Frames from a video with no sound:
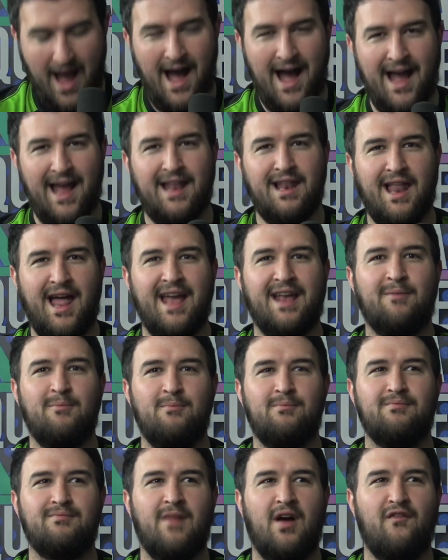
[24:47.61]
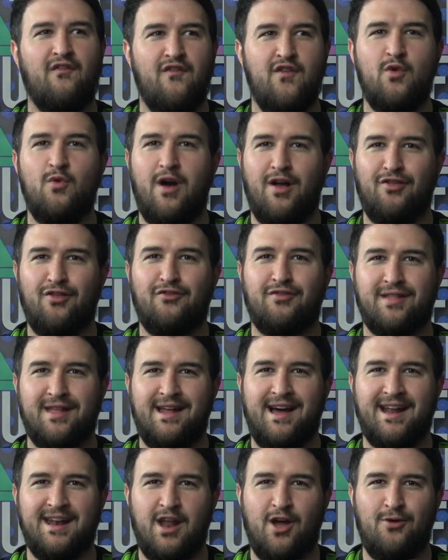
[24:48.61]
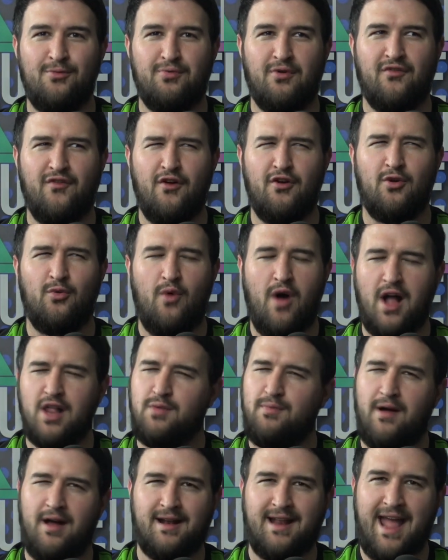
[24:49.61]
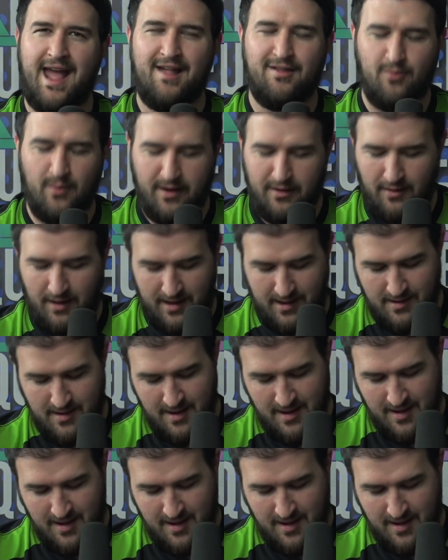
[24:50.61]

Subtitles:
I, like a few others that I know, prefer to watch podcasts, weirdly.